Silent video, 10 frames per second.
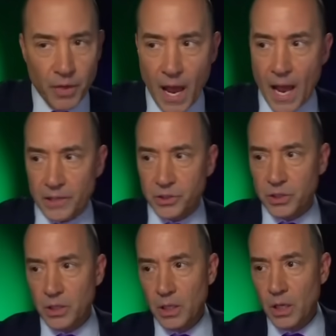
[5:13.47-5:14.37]

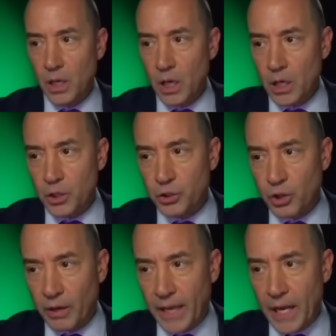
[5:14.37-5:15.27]
this, you
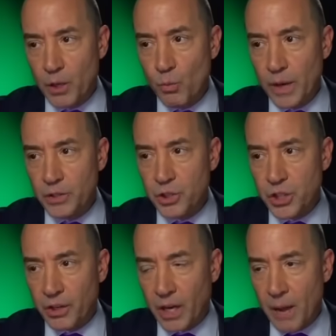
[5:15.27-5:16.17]
start getting wind
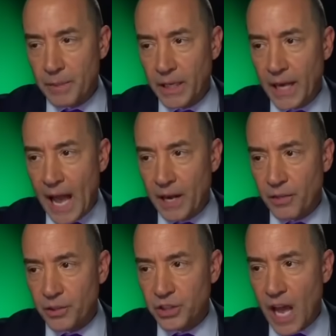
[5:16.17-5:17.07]
shear coming in out of
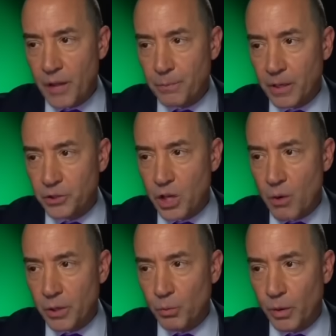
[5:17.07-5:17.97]
the south, but it's
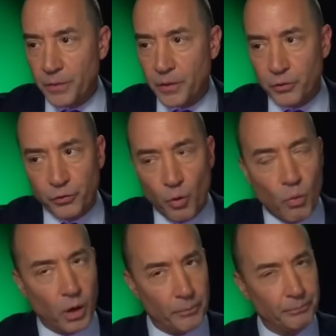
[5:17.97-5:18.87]
going with the
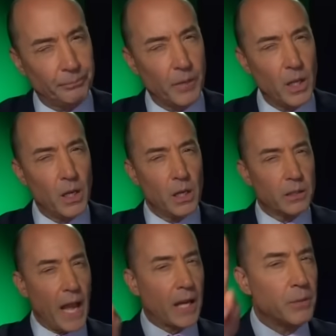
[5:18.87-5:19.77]
storm.
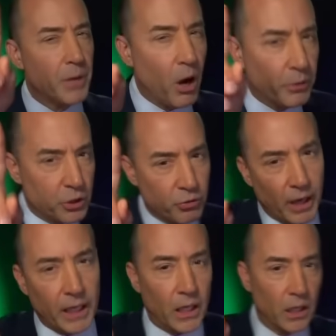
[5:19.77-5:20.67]
That could be always
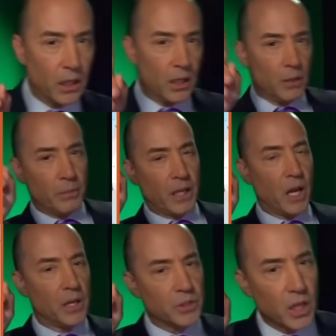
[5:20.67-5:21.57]
tricky
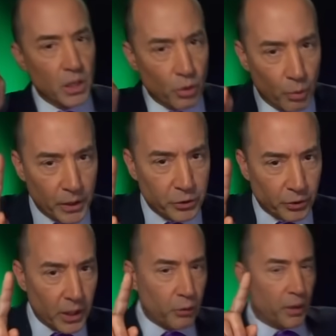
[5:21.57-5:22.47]
because the winds
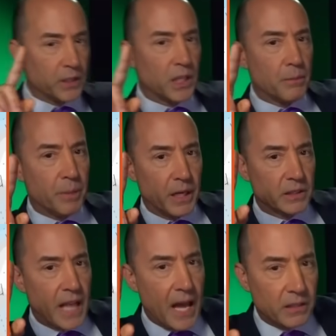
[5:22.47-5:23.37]
are increasing, but
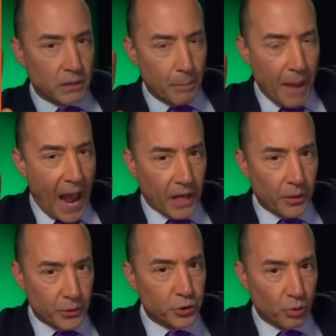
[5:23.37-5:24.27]
it's at the back
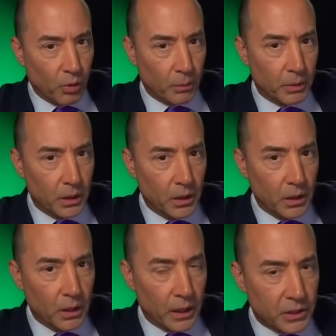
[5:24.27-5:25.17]
of the storm.
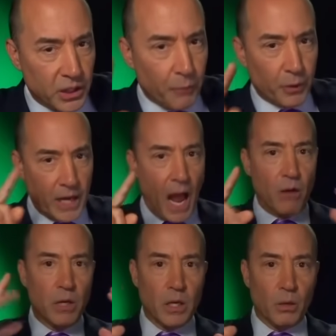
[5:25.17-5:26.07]
It's different.
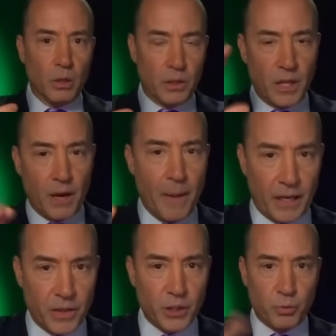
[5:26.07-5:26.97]
Now, think
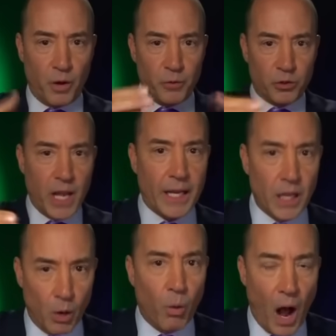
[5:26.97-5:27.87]
about it this way if you're
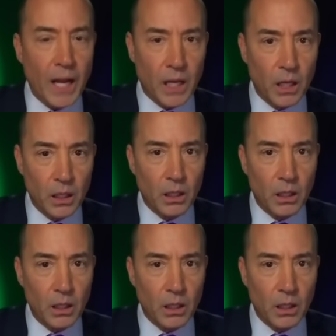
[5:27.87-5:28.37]
taking a walk